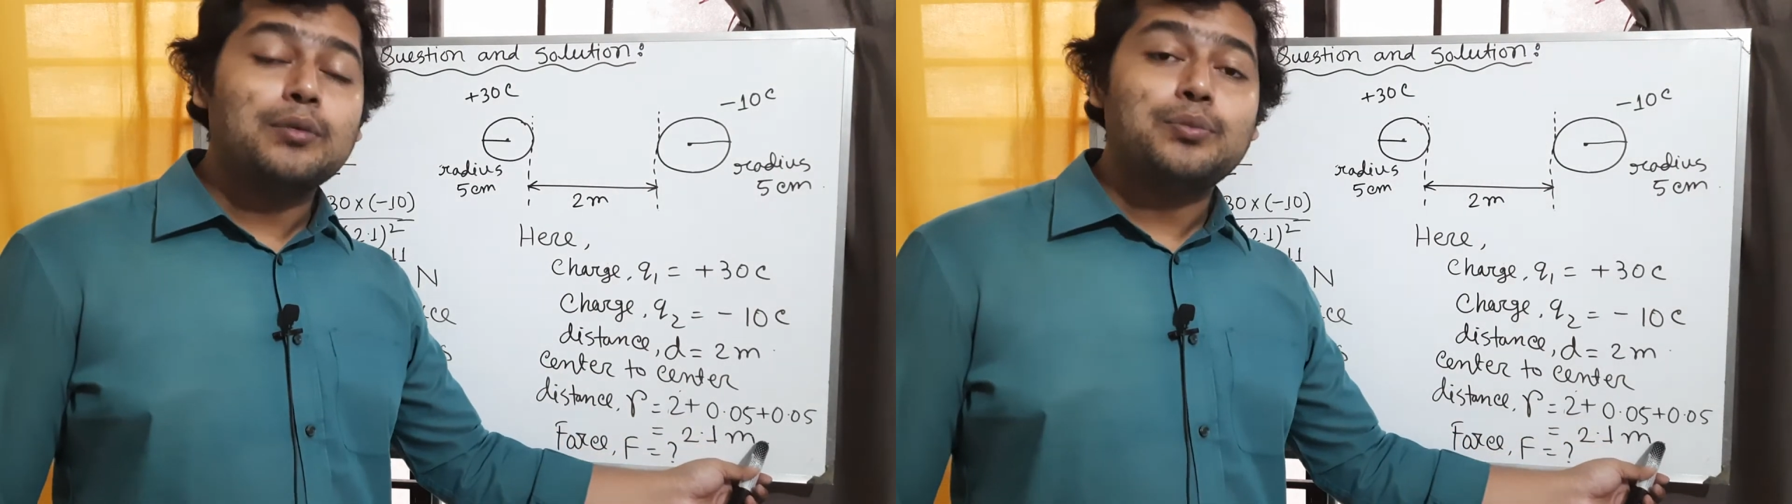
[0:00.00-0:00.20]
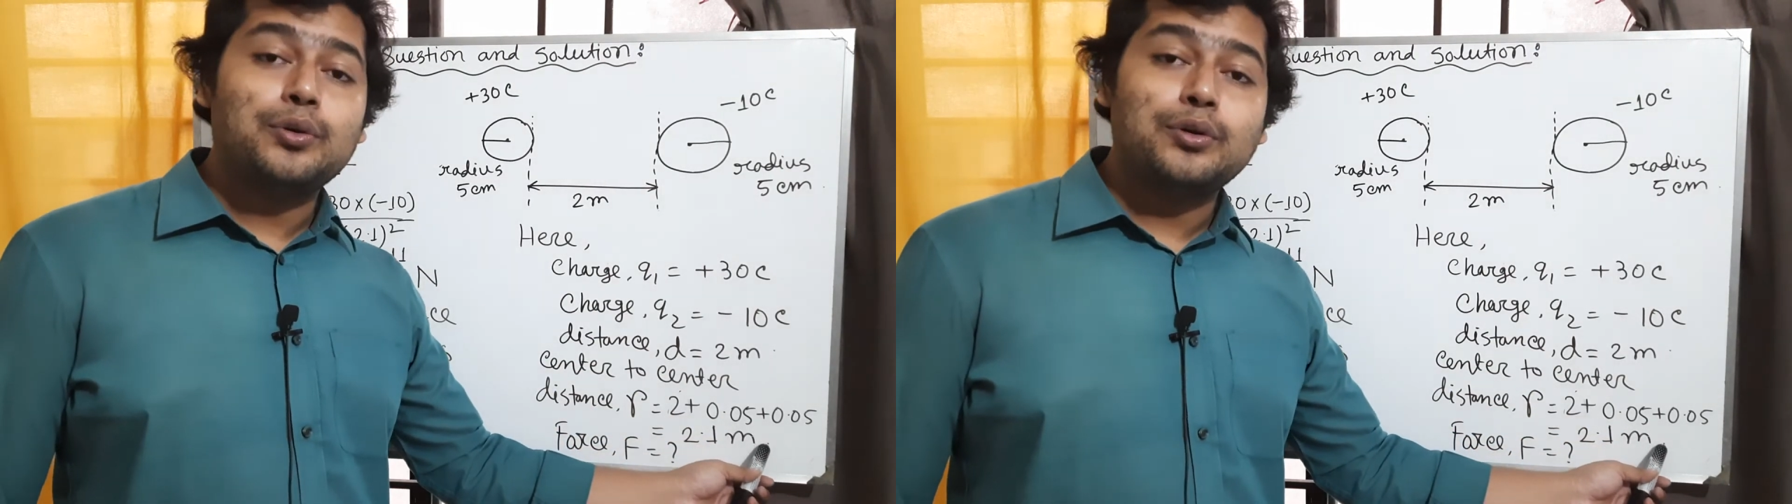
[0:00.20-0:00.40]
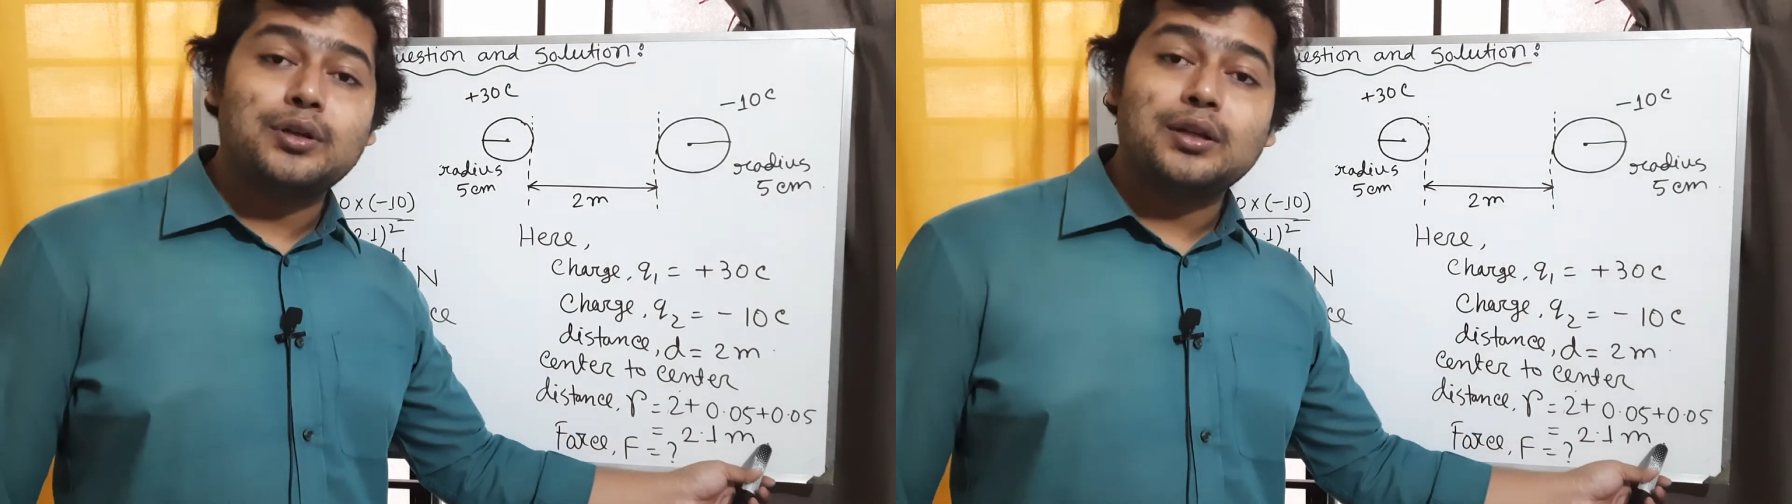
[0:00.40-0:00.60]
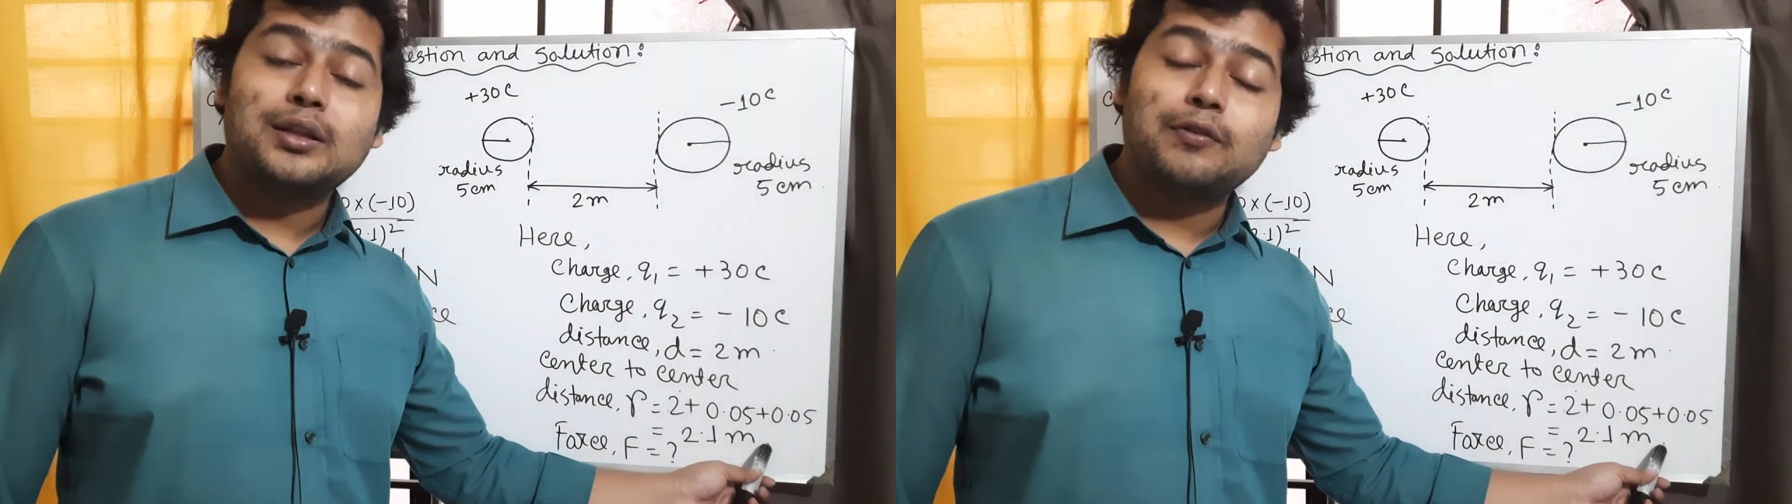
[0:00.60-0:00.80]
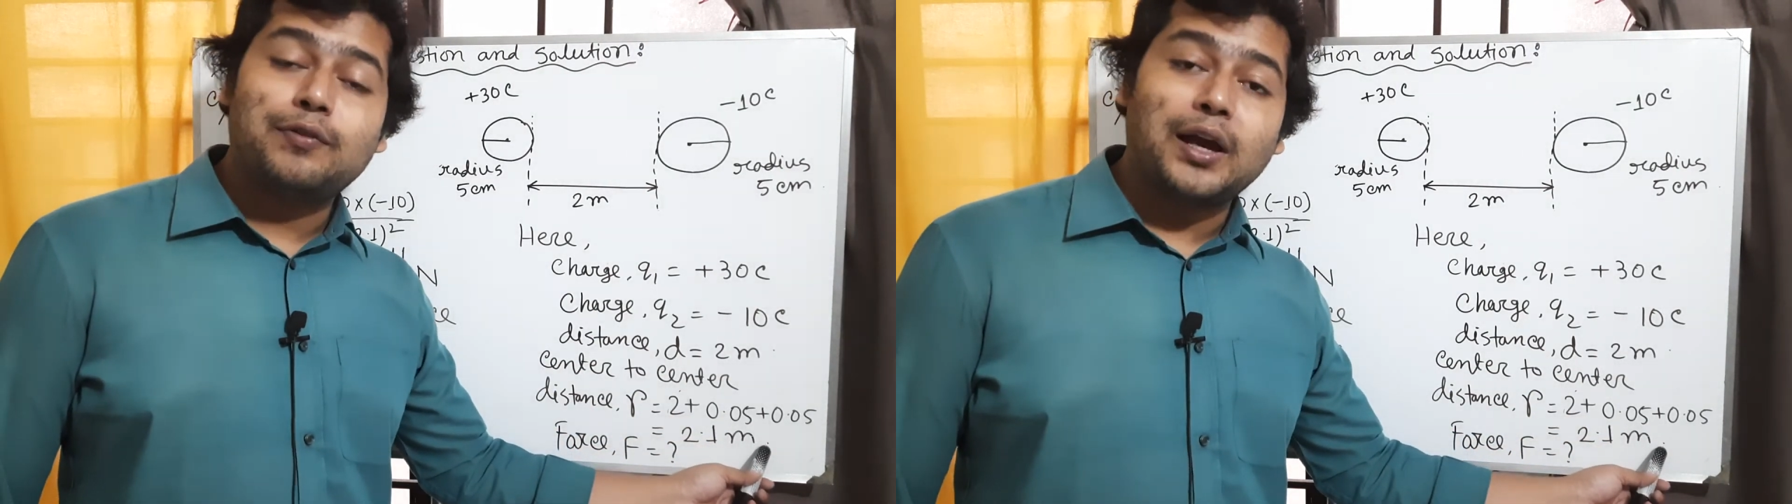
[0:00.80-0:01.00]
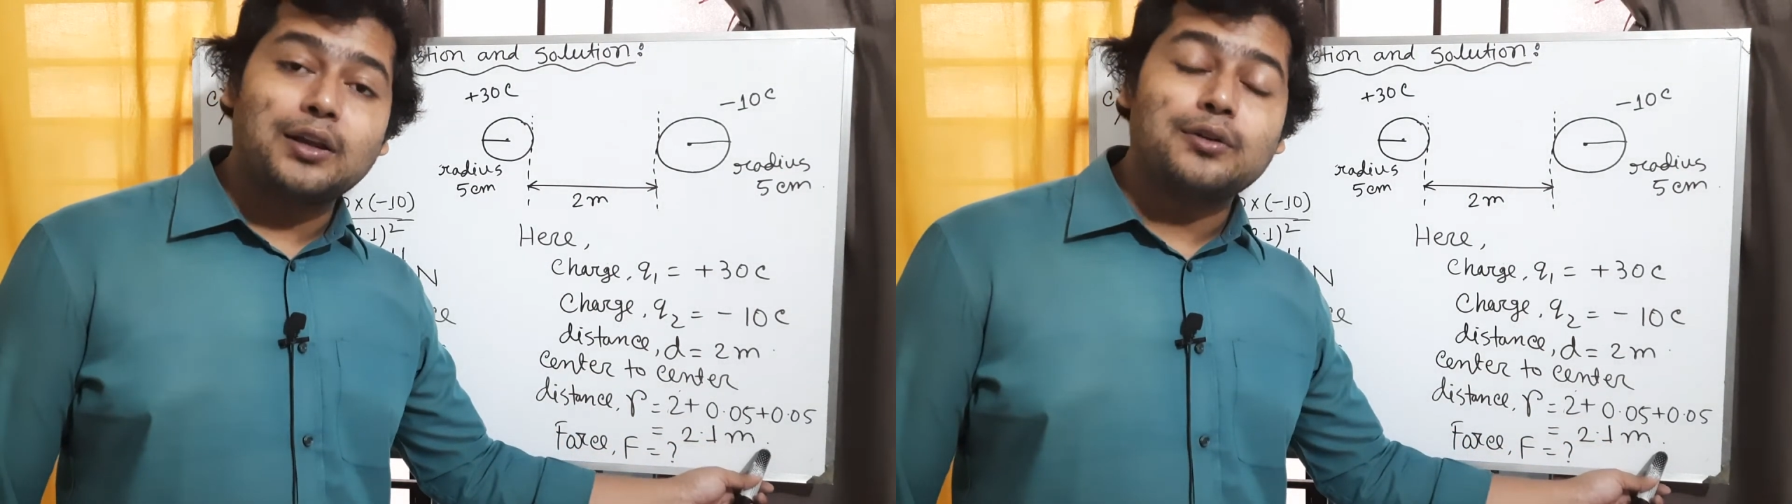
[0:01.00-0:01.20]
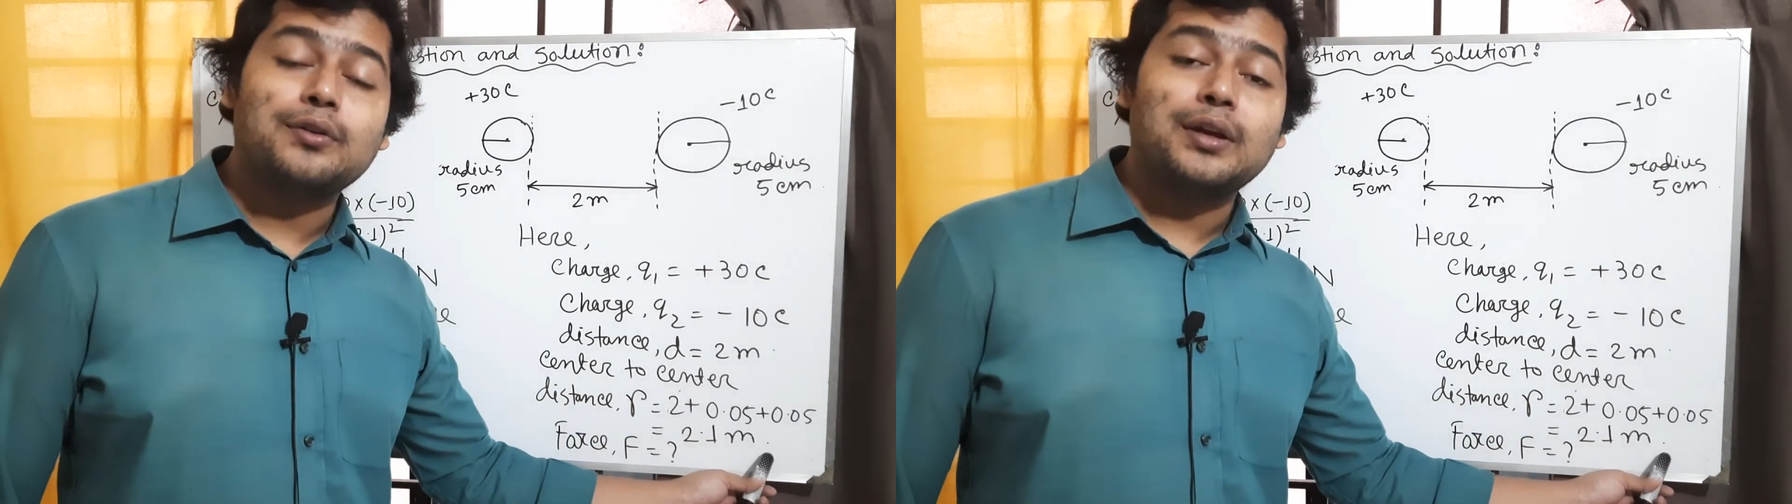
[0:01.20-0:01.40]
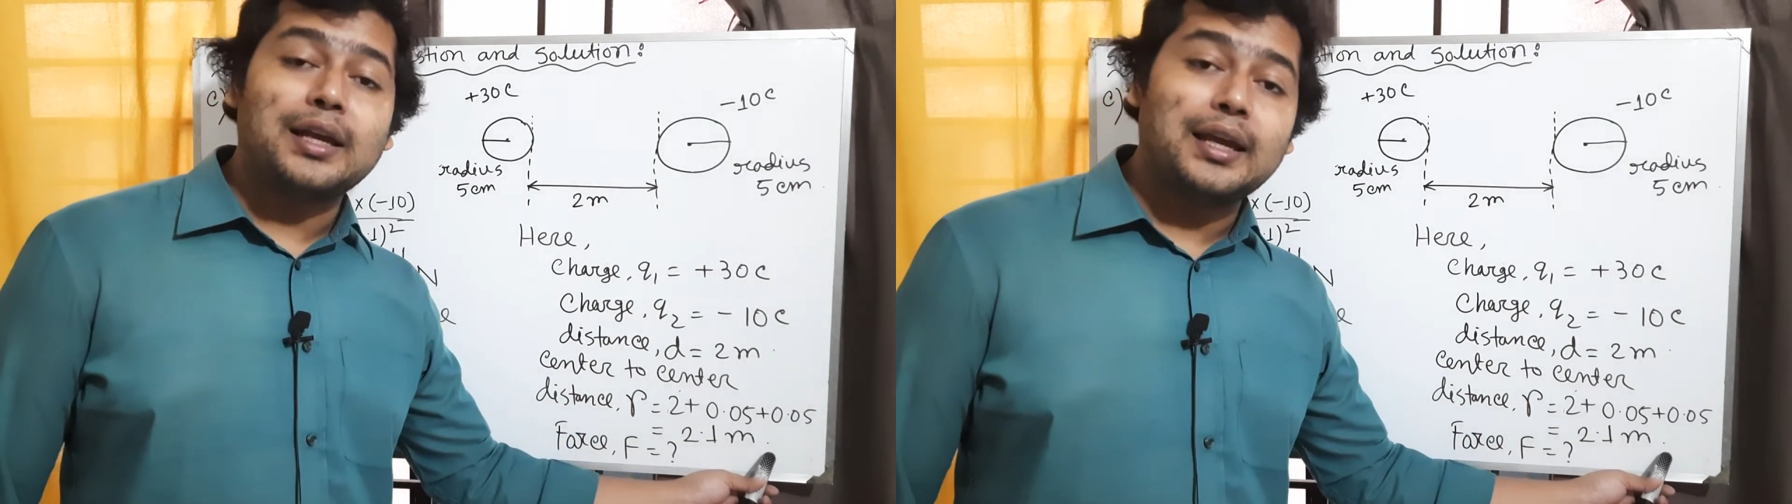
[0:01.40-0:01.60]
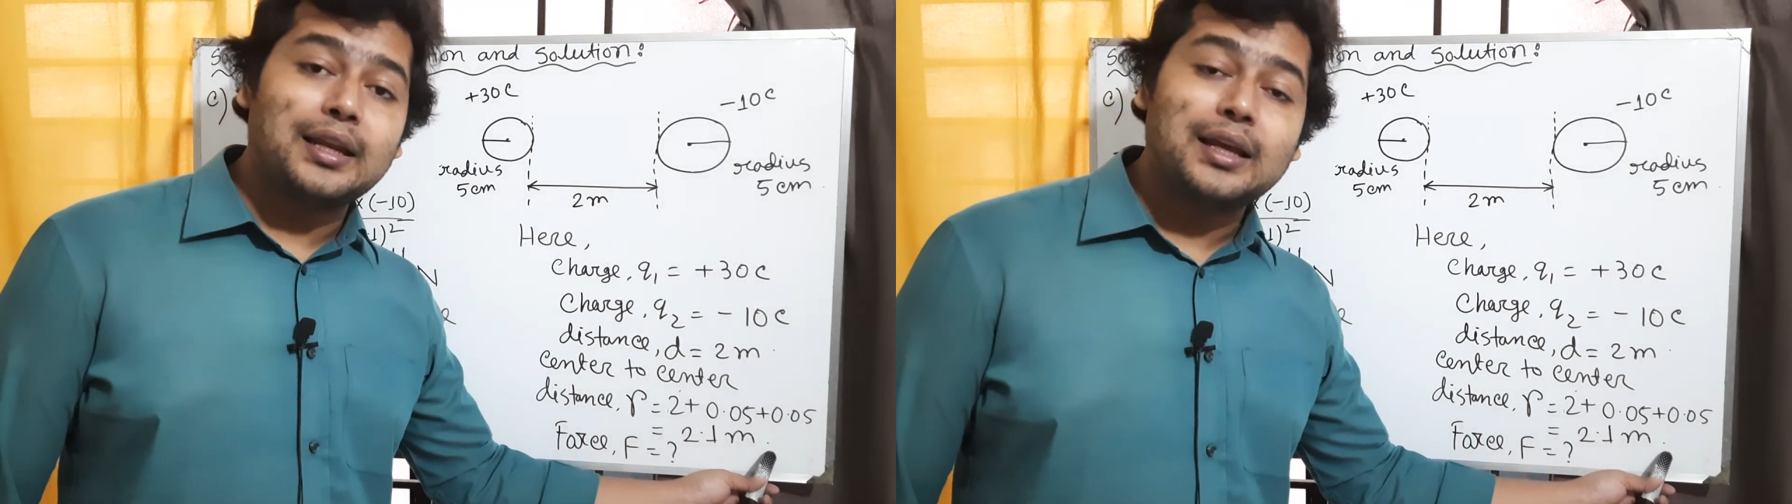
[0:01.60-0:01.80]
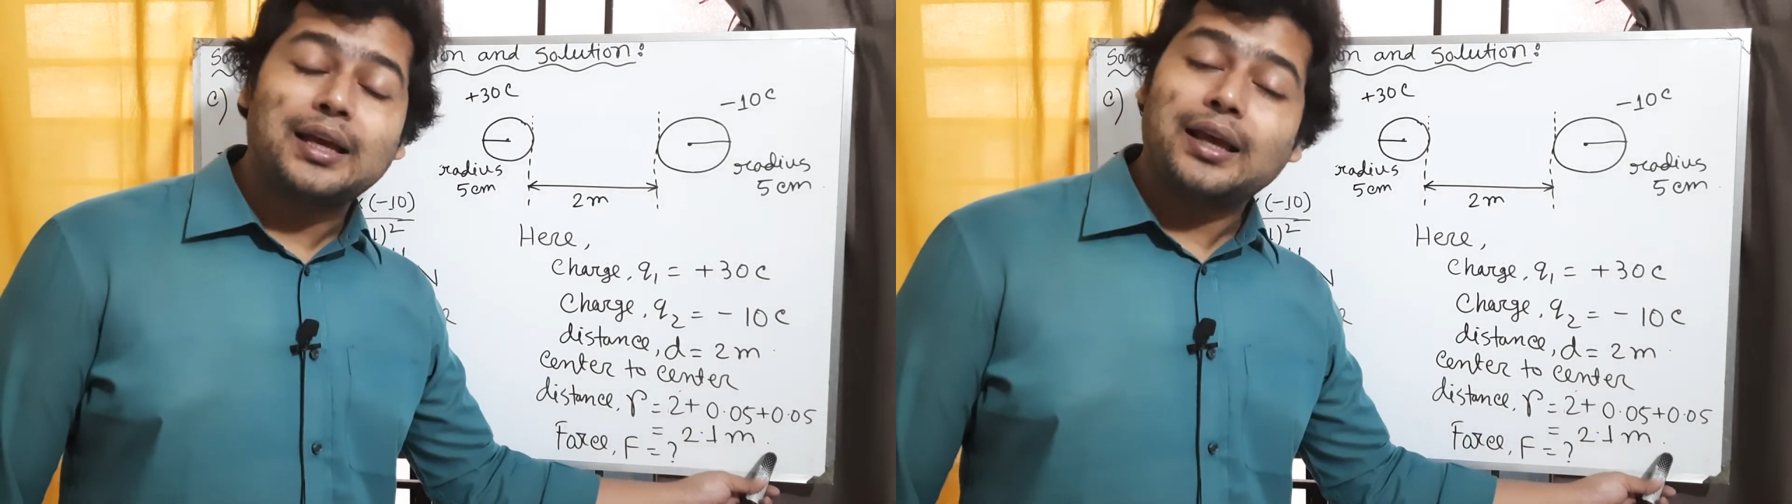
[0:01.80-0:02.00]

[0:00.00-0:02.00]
put the value in